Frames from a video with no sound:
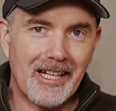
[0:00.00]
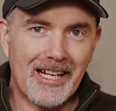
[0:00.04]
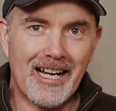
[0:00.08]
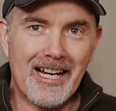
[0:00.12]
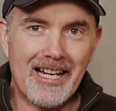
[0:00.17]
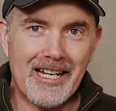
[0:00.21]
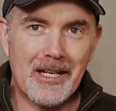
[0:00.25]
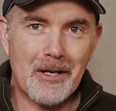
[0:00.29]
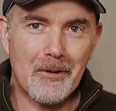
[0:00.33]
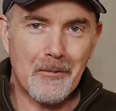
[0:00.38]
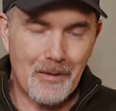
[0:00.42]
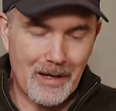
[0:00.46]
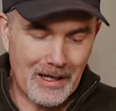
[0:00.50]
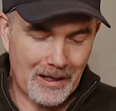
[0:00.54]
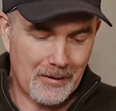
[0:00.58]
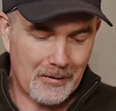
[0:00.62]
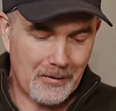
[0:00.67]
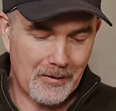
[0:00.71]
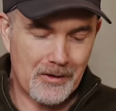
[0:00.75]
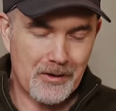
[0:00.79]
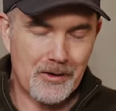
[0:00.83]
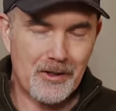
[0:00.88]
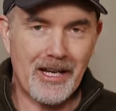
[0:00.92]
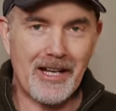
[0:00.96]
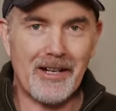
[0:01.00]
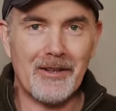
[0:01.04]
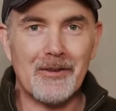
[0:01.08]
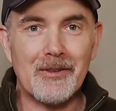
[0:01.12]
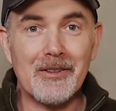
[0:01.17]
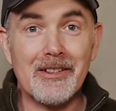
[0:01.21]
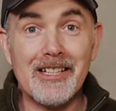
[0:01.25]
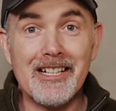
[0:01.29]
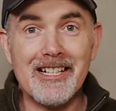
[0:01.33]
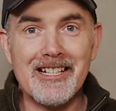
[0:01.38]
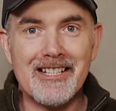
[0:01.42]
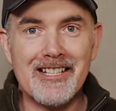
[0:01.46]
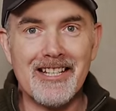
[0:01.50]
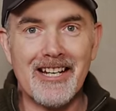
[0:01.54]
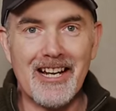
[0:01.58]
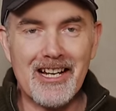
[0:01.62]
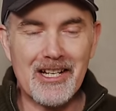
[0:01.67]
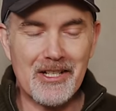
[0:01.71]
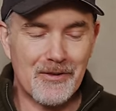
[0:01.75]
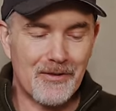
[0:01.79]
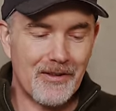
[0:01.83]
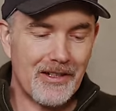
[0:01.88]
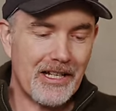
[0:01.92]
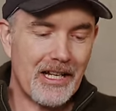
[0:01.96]
g'day and welcome to the channel. In
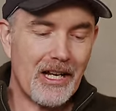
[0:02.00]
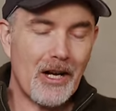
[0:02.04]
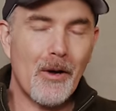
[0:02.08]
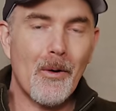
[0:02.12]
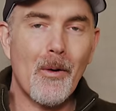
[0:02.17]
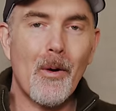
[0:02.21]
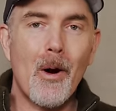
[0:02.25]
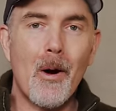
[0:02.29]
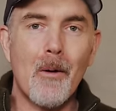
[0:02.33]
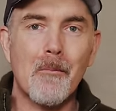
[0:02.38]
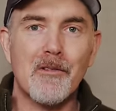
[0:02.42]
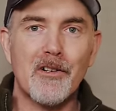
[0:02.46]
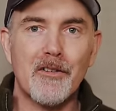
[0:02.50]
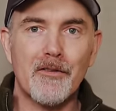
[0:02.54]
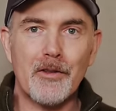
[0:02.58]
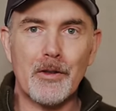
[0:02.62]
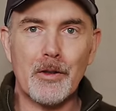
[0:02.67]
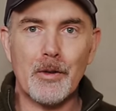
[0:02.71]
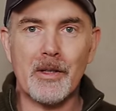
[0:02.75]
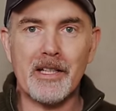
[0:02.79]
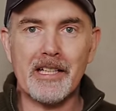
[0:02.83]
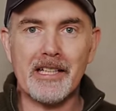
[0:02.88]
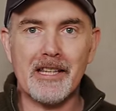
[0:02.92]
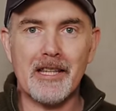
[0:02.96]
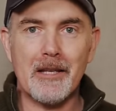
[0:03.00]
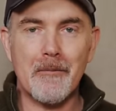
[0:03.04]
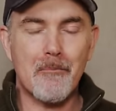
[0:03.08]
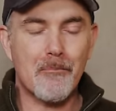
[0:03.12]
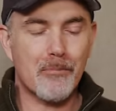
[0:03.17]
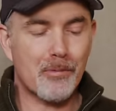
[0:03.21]
today's video, I'm reviewing the